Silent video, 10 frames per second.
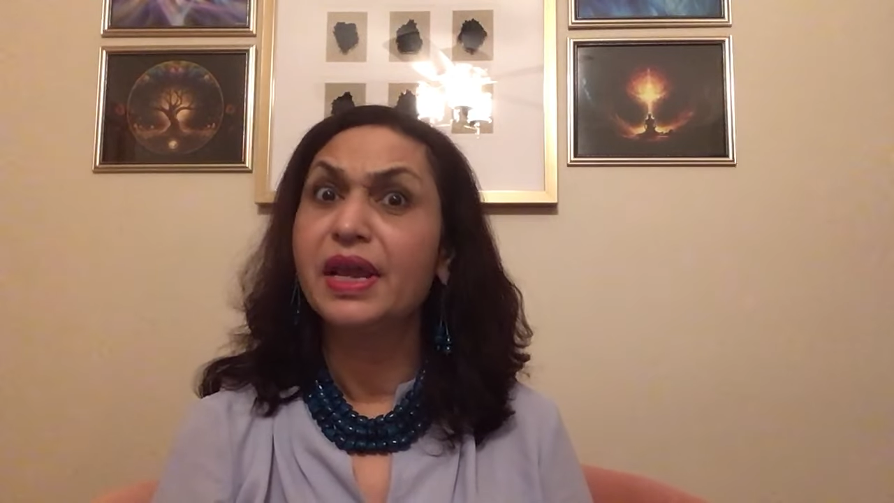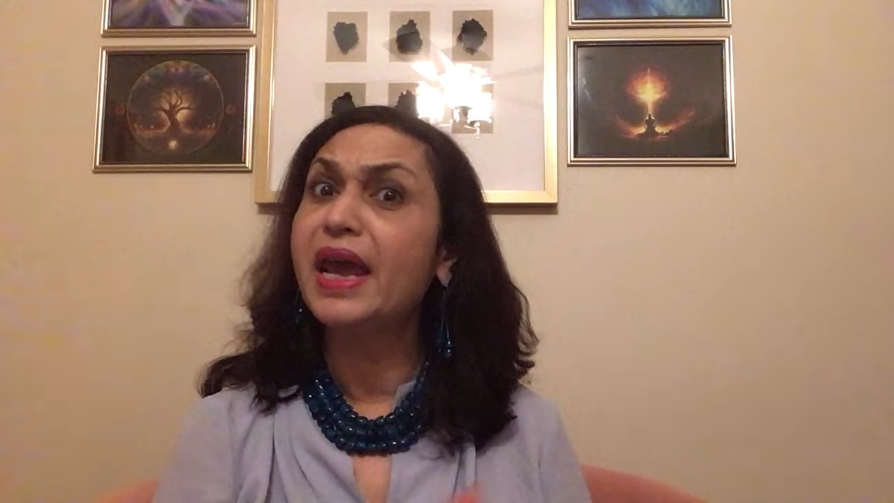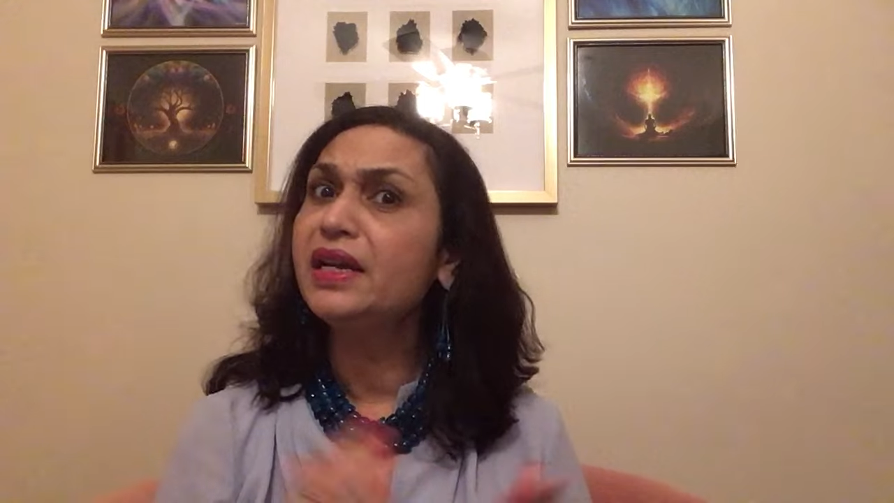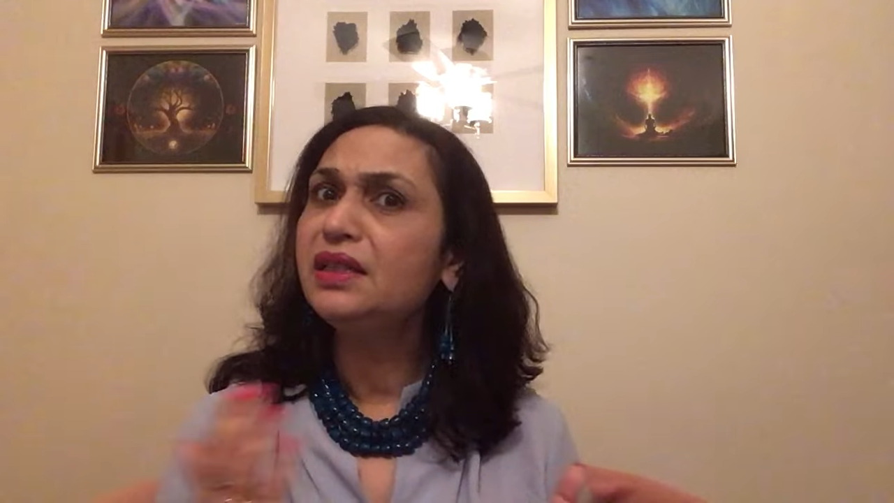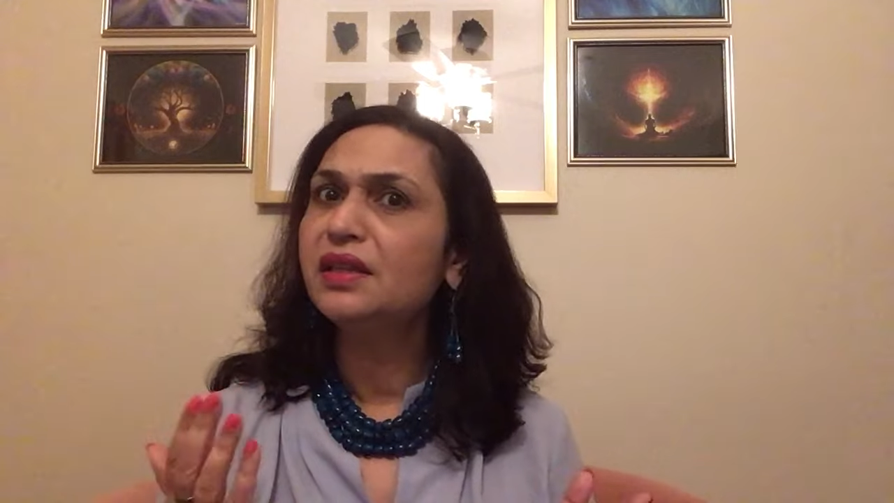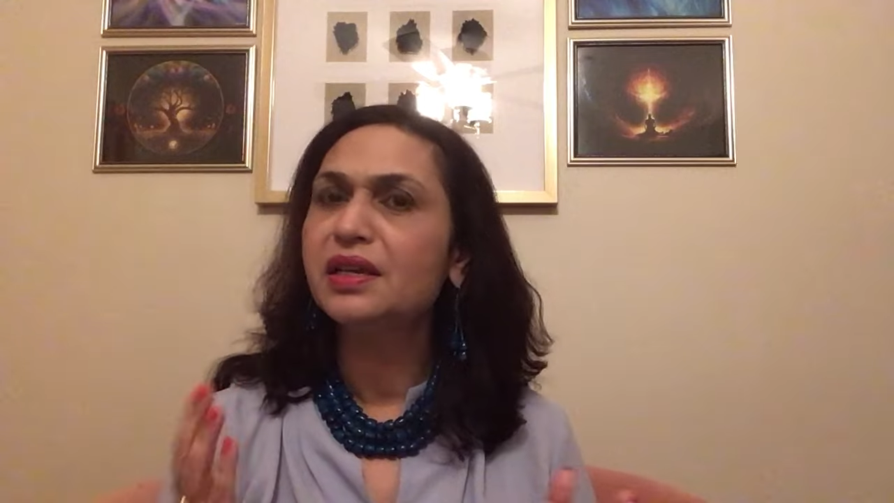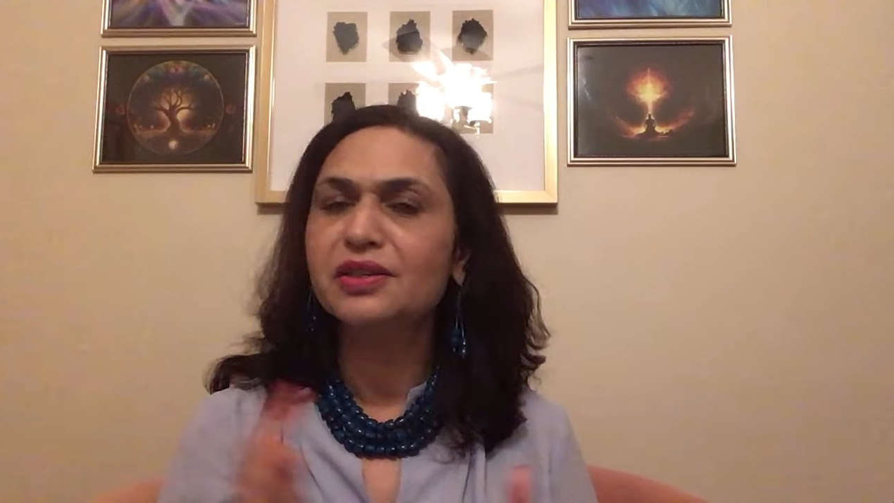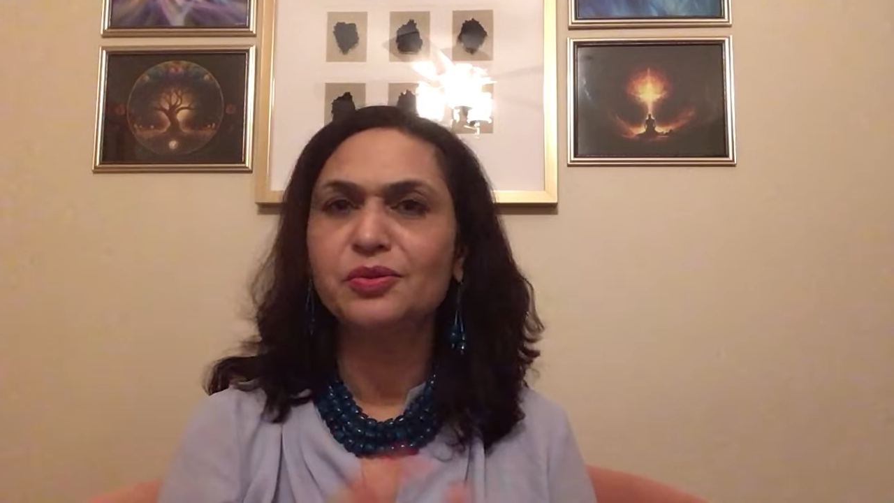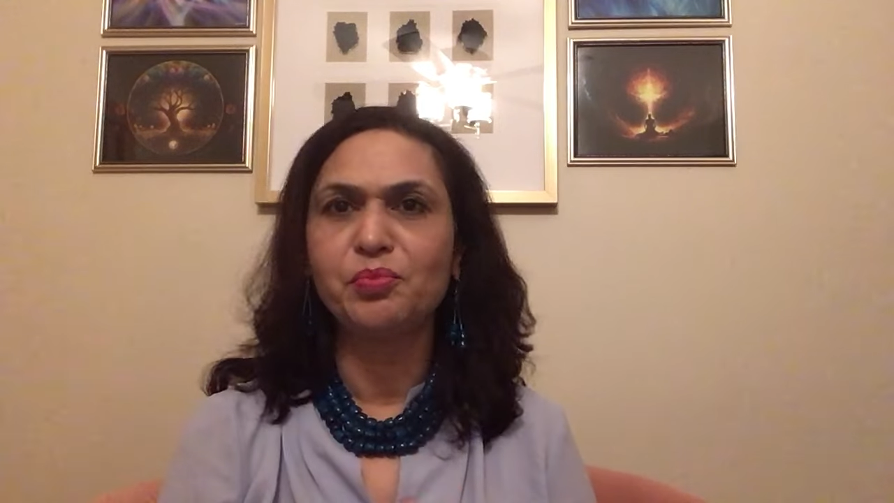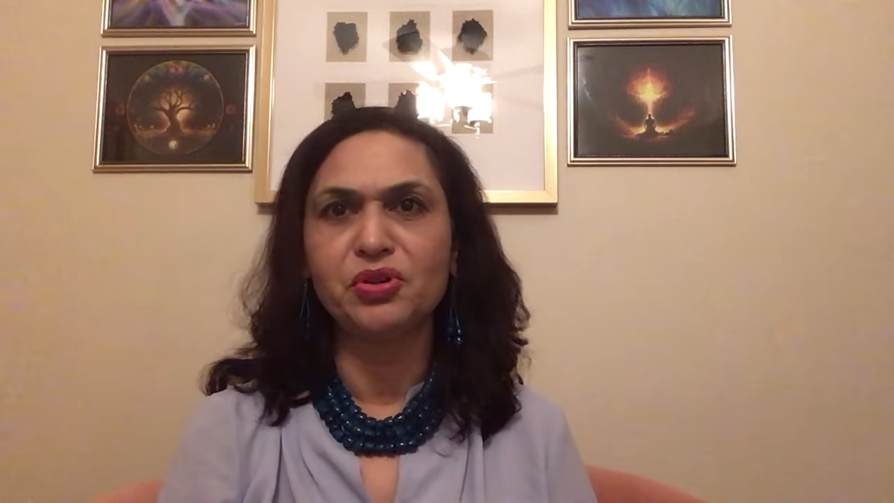Anything
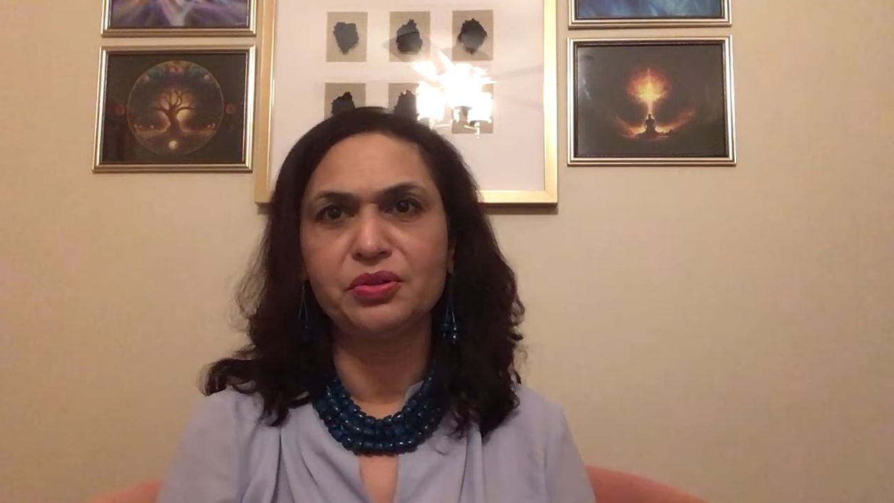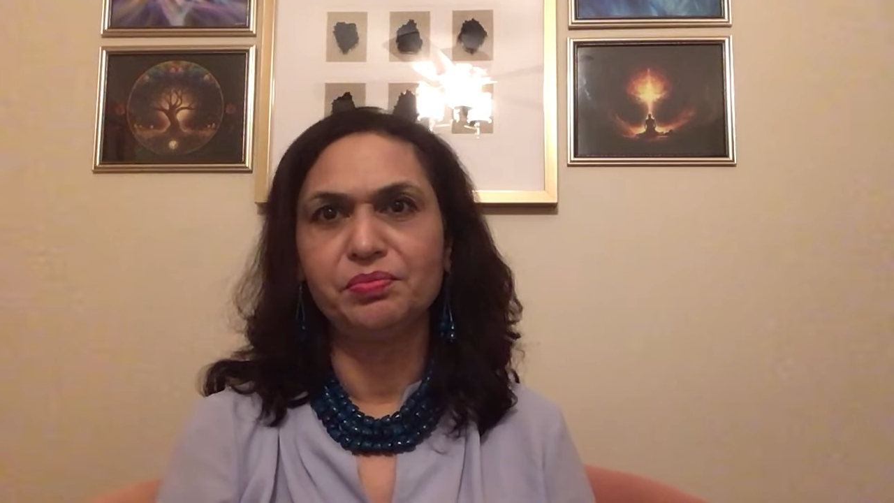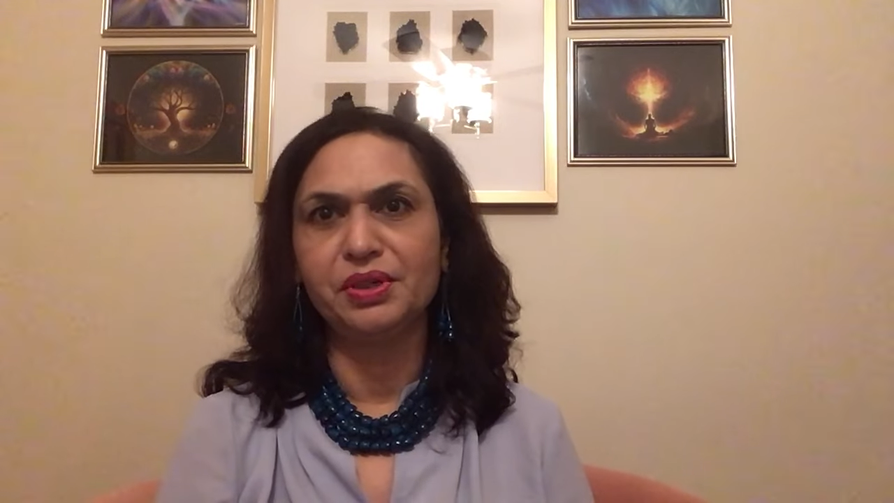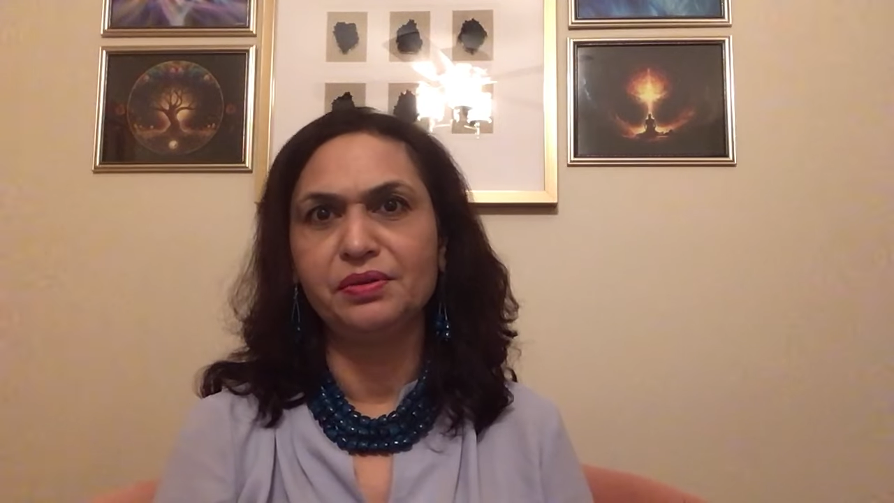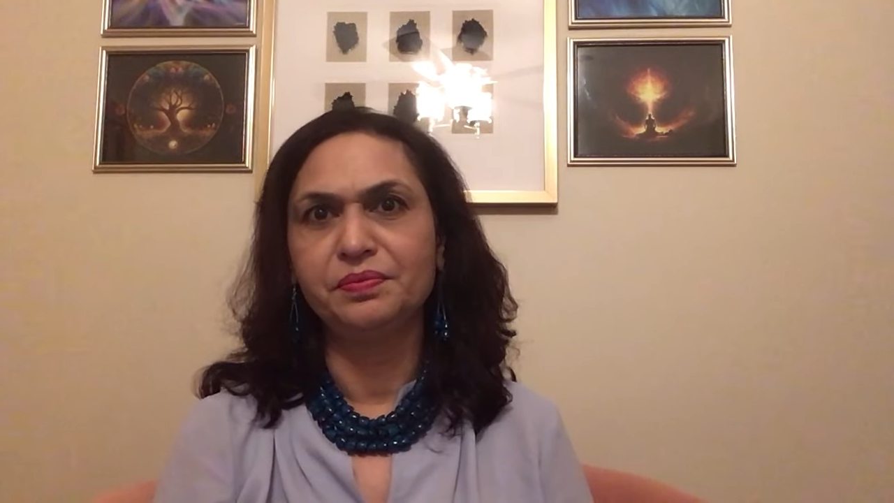is possible.